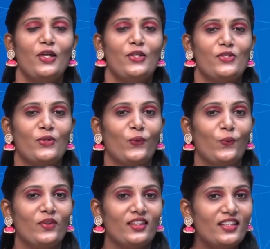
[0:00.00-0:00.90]

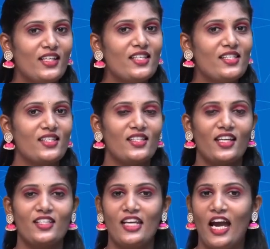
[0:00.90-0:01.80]
So this is
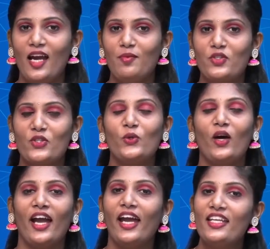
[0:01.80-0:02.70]
the time to
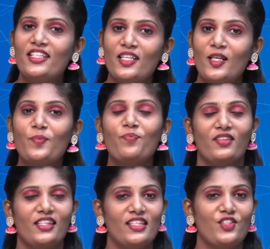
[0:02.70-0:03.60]
end up
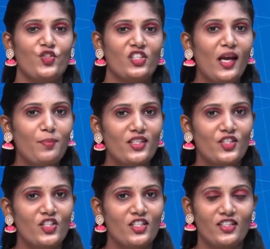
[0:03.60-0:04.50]
this chapter
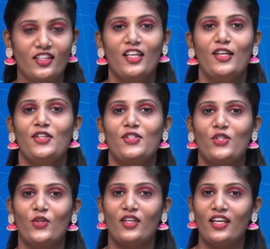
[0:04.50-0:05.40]
children.
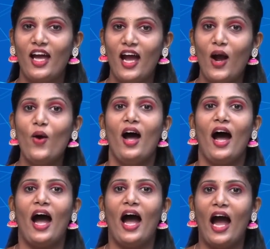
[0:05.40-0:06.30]
So now
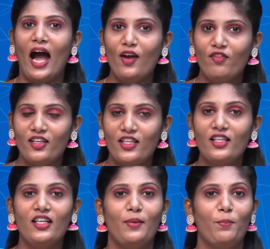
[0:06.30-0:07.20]
I
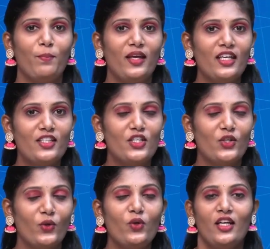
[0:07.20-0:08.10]
will meet
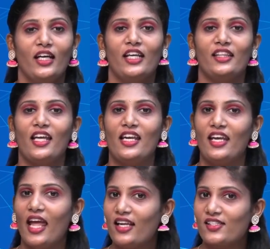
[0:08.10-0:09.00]
you in the
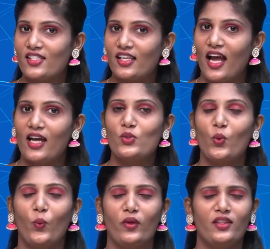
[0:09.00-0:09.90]
next class
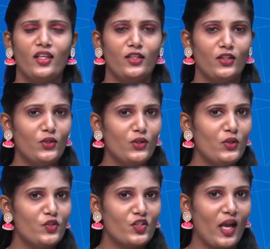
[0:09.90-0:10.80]
with a
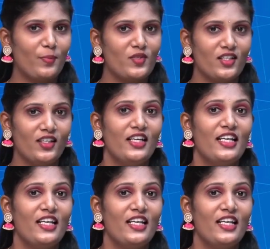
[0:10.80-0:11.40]
new chapter.